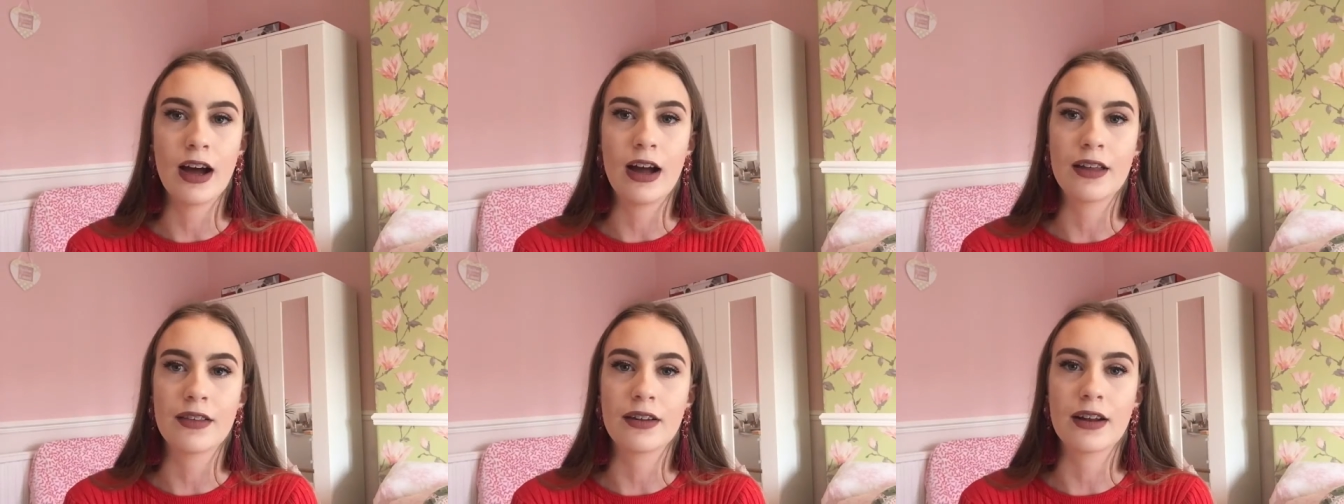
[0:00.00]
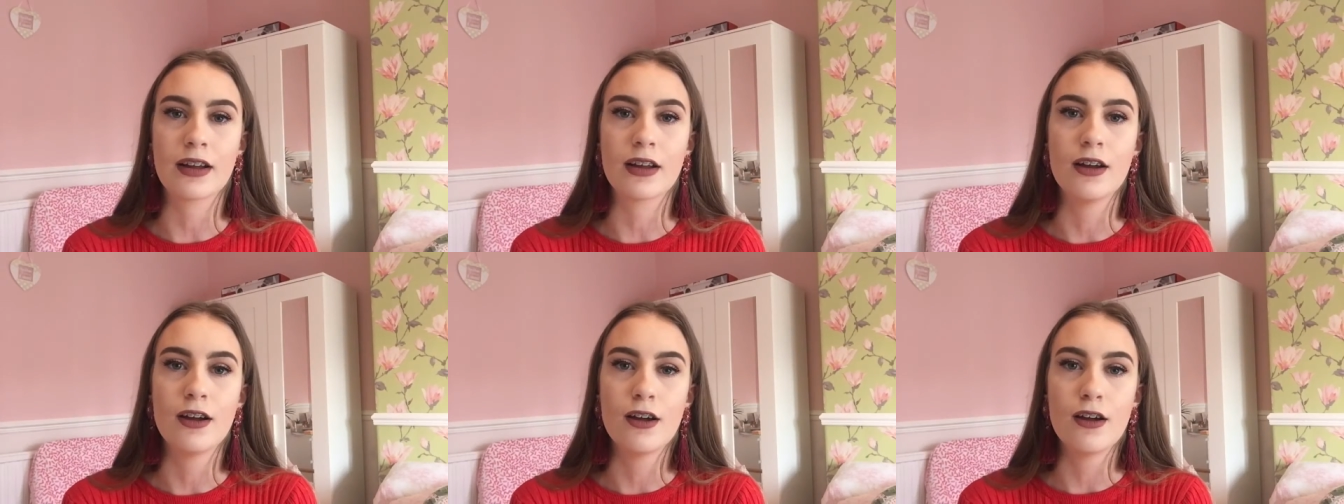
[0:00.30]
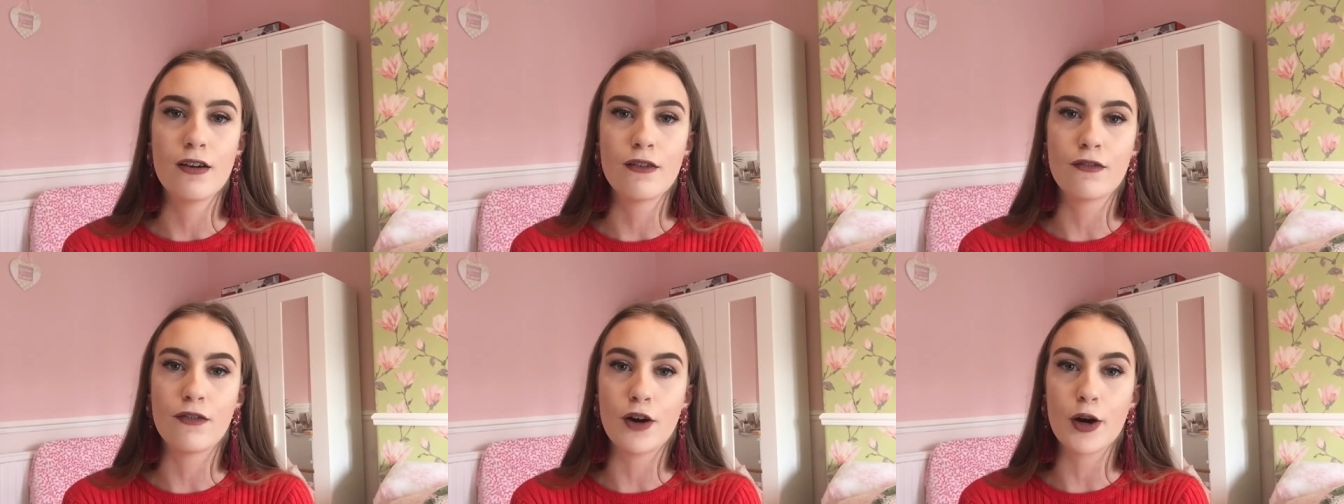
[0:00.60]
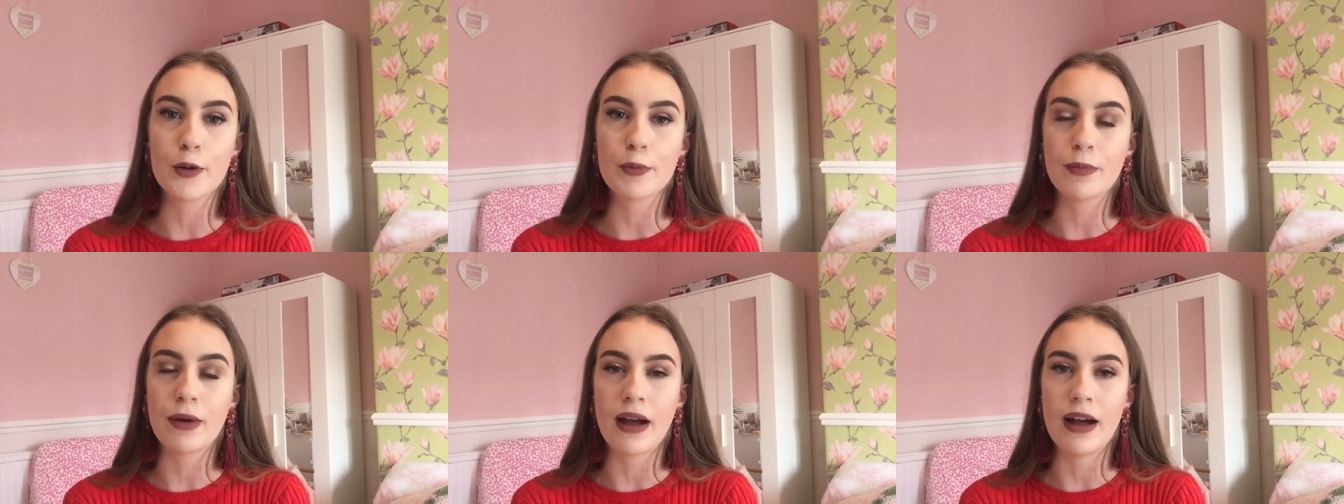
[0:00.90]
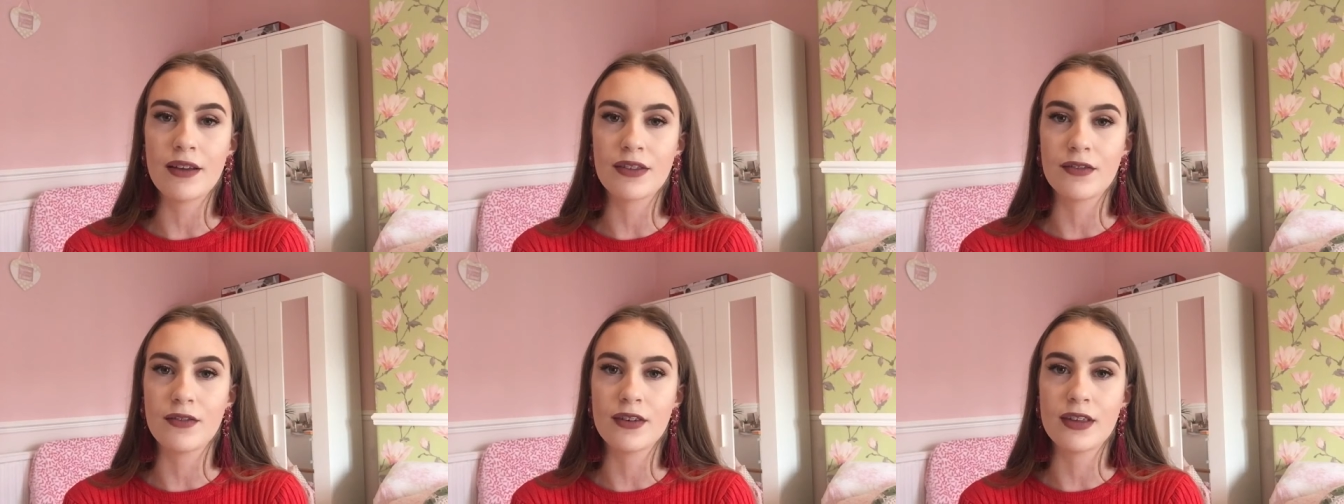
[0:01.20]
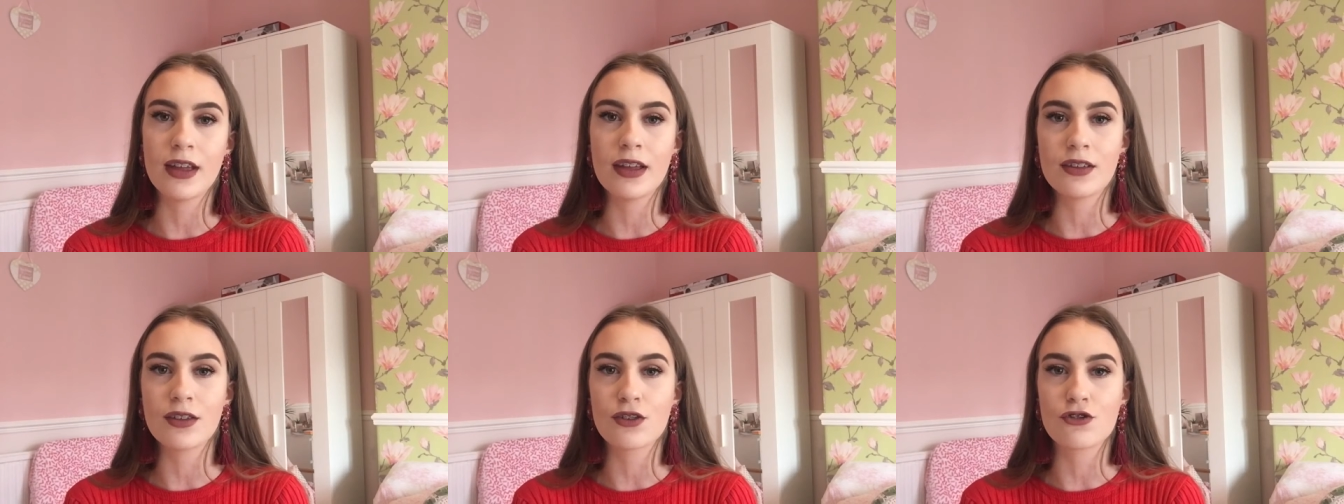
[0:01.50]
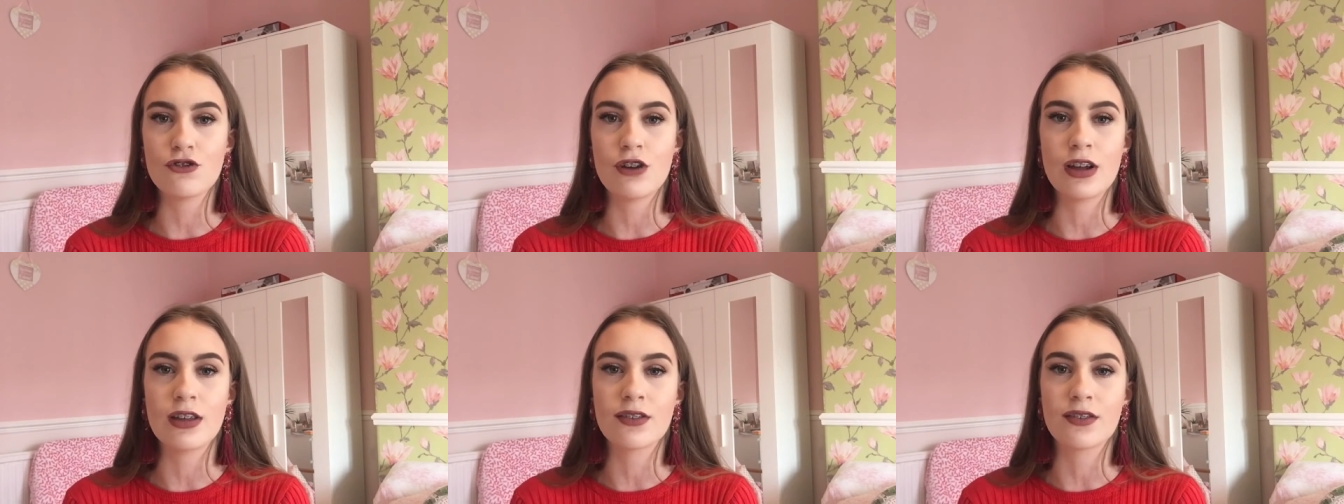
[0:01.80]
had like four pairs of Adidas
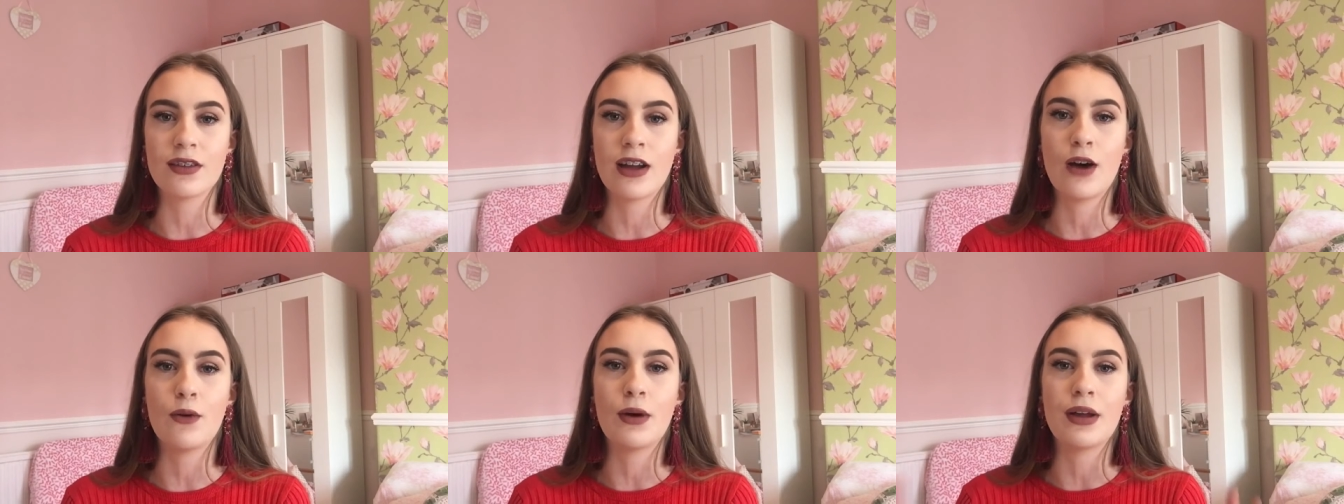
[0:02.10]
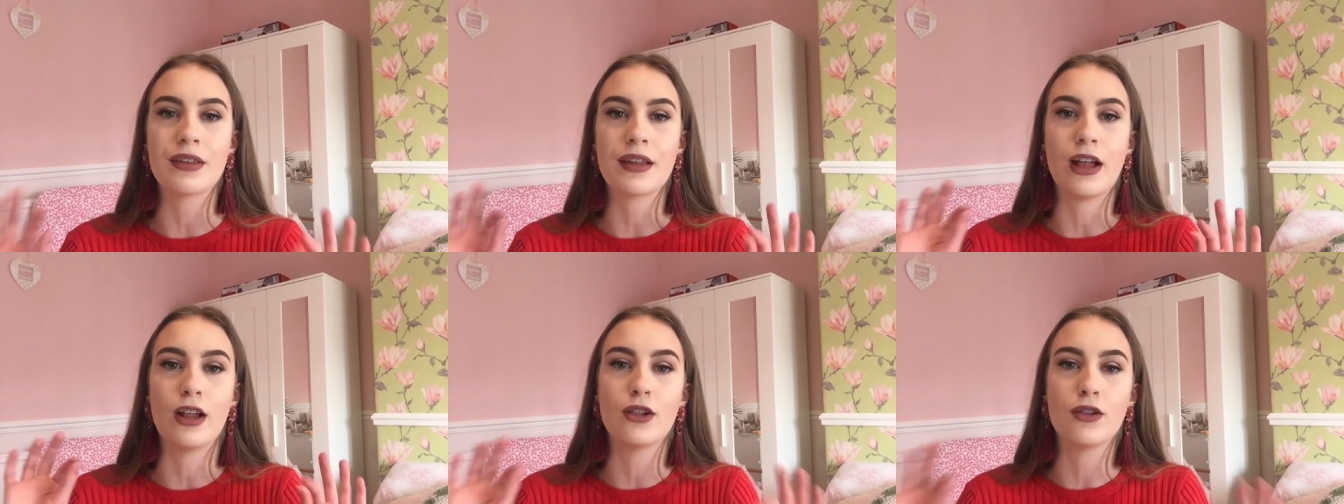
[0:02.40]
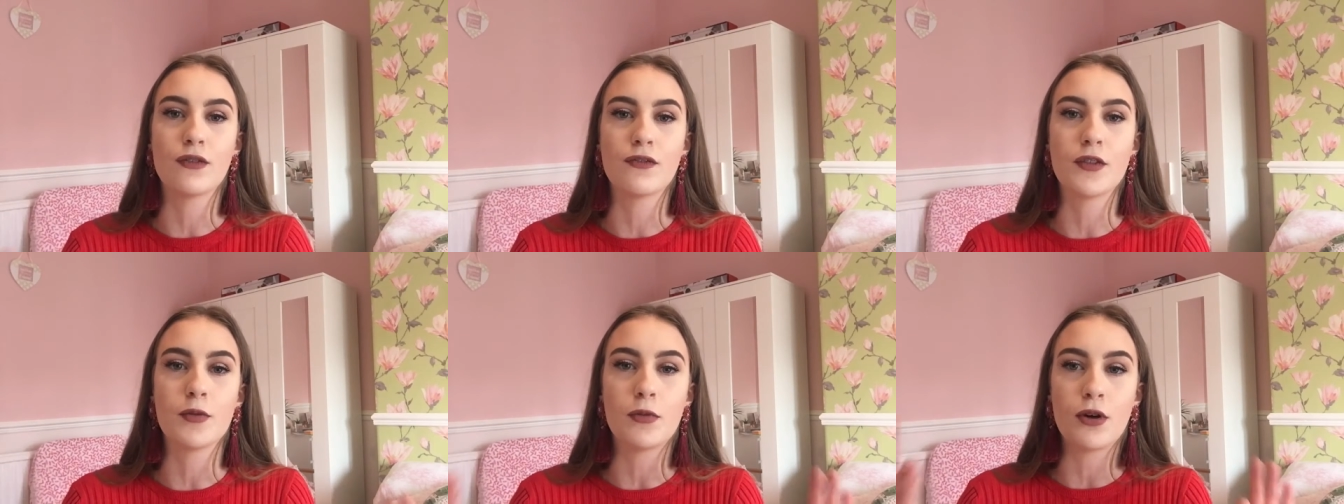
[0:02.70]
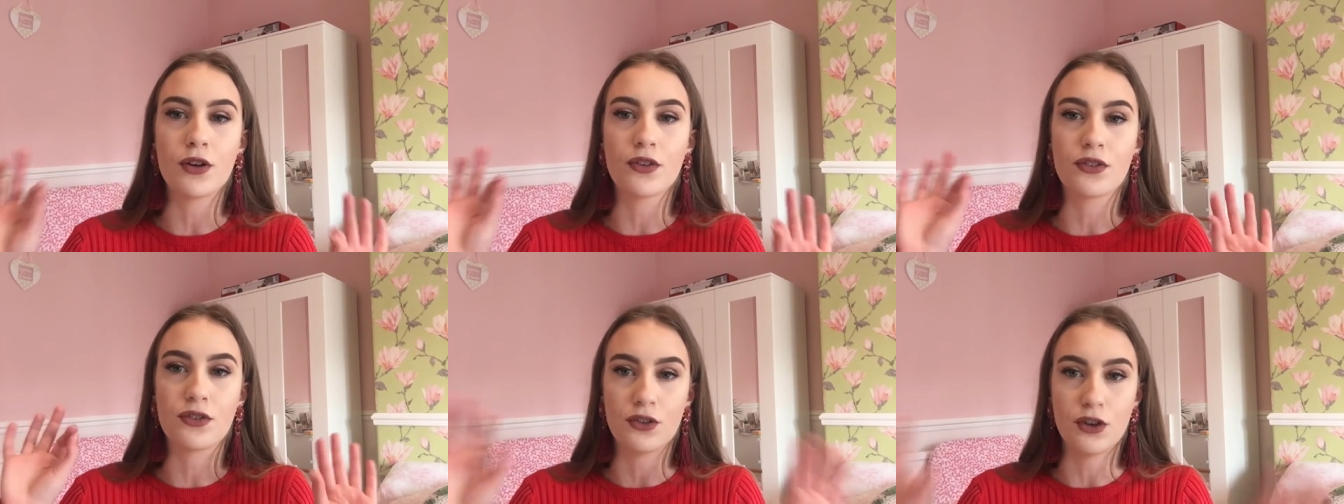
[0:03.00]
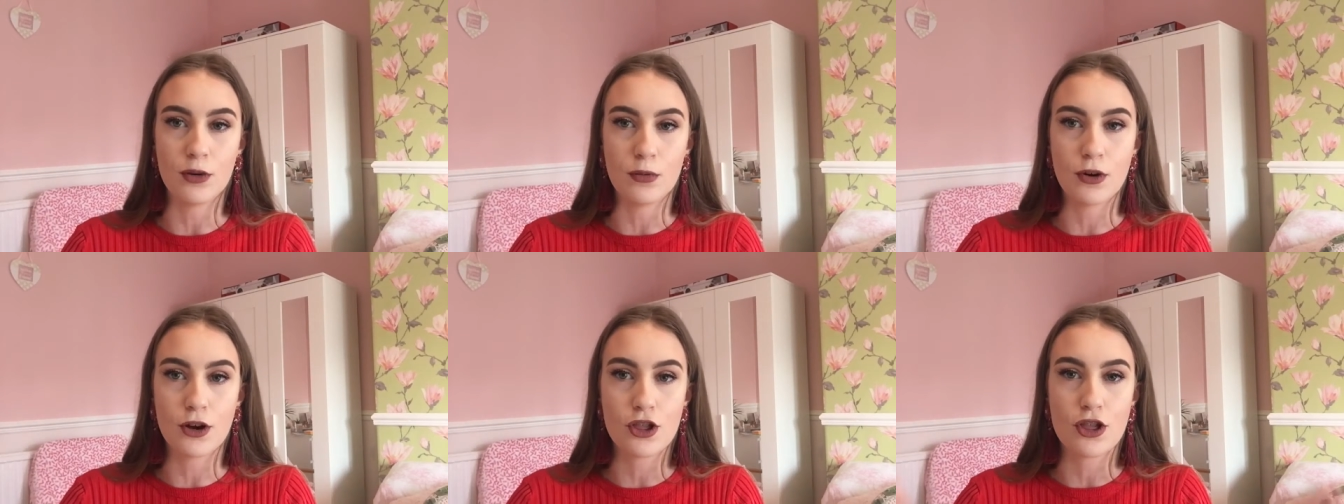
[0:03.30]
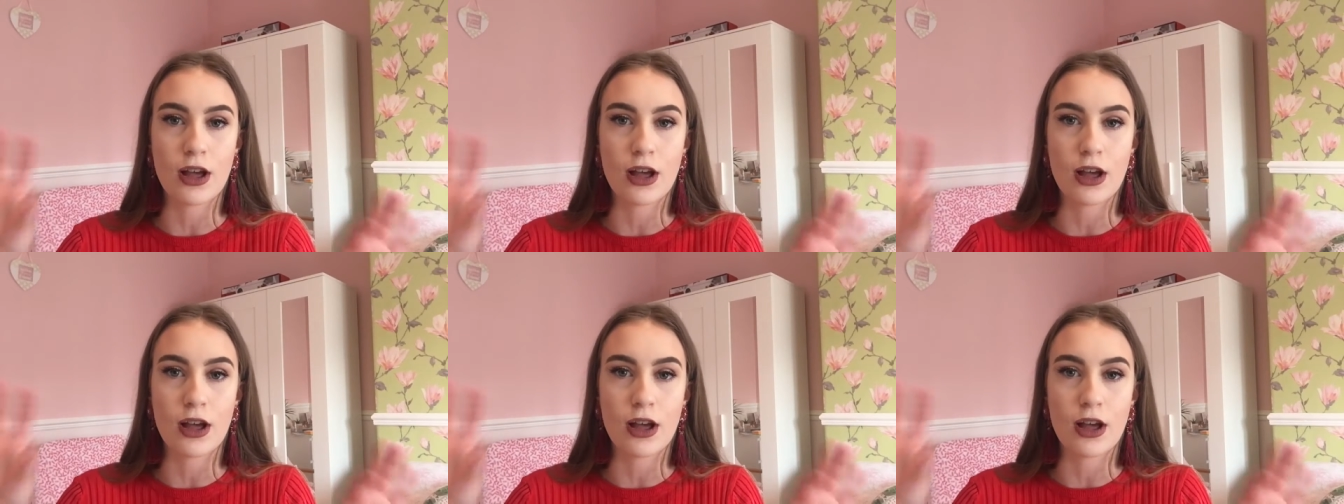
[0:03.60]
trainers now and I love them all so much.